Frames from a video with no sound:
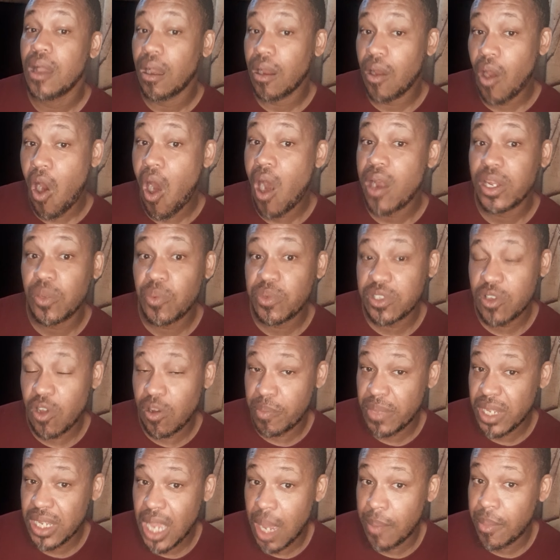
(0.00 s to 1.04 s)
gardening was going to
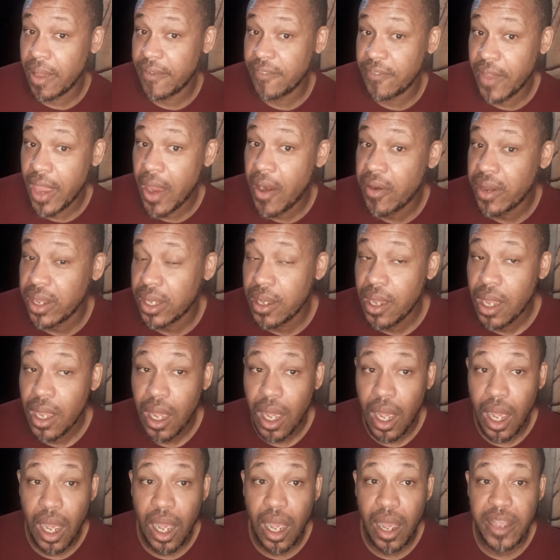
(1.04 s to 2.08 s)
become a very
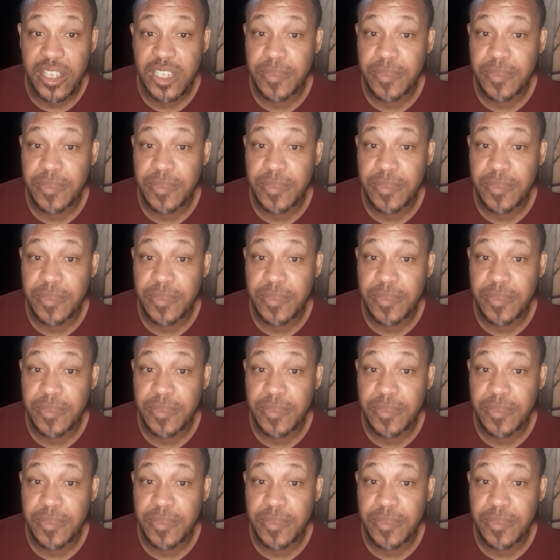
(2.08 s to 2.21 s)
uh,